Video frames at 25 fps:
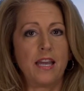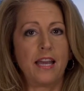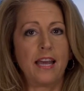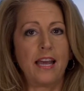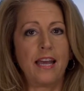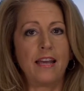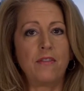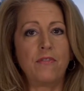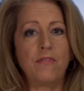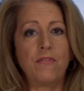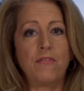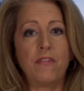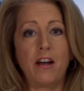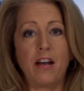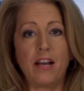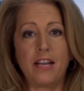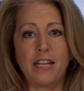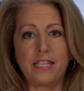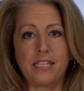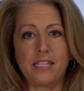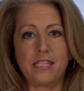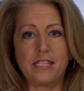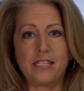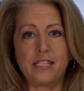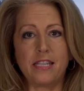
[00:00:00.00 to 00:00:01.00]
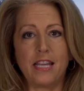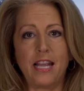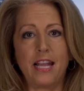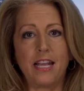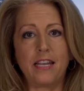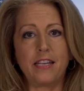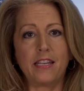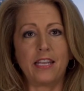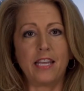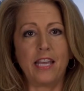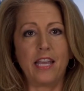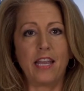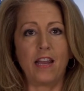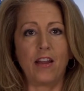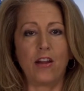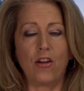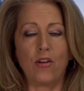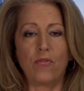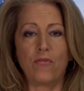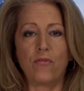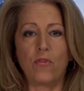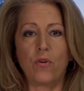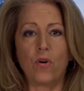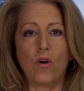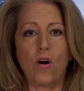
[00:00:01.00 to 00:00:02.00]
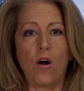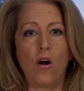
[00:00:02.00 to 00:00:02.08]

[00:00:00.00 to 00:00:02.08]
advice, and care for